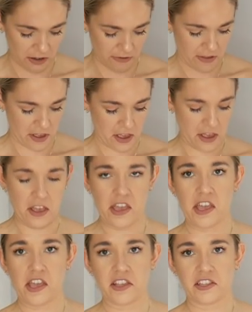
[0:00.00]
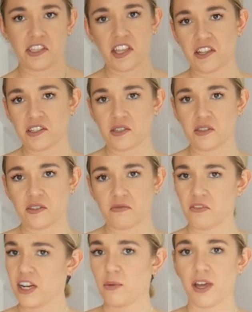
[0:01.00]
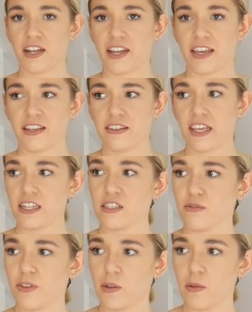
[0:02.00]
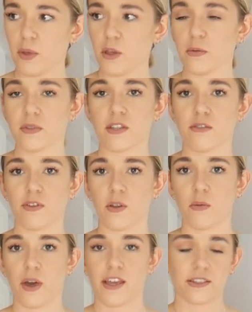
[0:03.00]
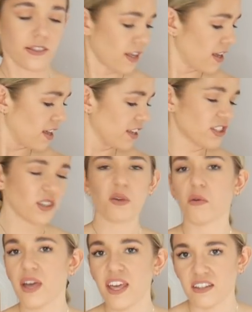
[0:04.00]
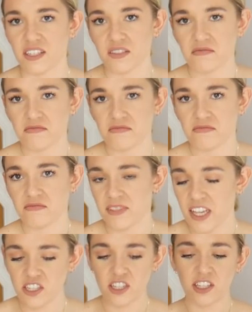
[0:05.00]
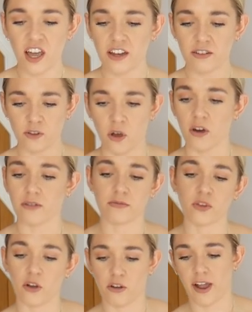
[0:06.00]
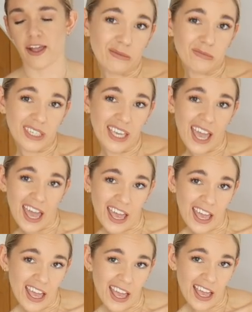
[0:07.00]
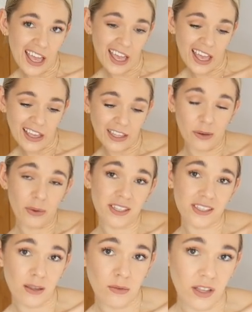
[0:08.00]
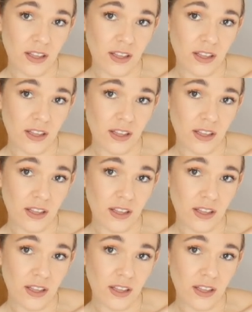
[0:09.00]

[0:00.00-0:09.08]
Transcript: of sits really weirdly. Like, it doesn't fit on the boobs, doesn't fit on the waist. It's just a bit weird. It's just kind of not great. But yeah. You win some, you